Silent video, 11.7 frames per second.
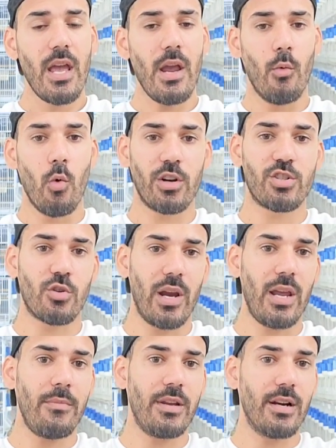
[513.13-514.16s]
It works
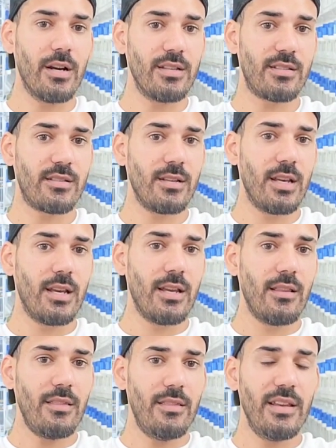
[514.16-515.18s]
great
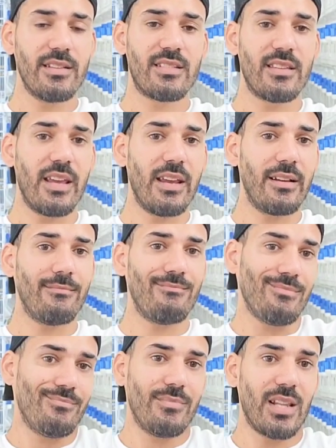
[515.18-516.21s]
because this thing,
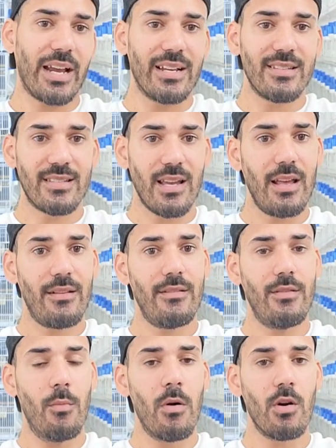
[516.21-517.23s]
like I said,
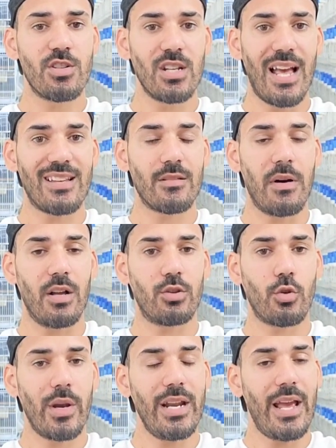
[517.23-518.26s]
the birds last about
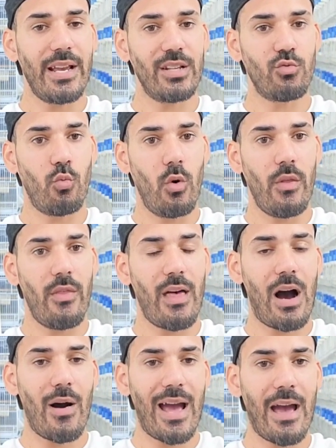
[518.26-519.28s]
3 days
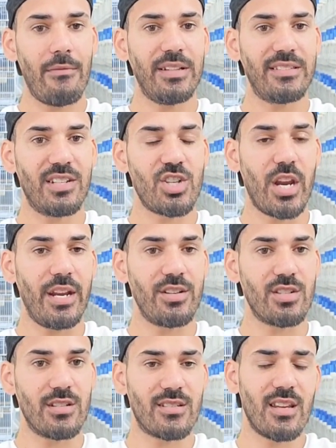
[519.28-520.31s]
without having to
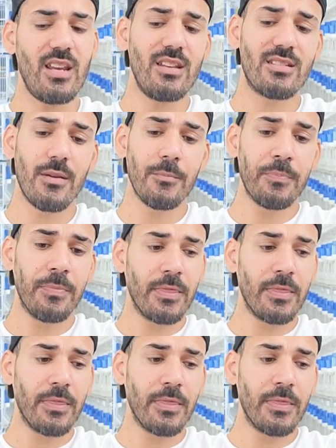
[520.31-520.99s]
change the seeds.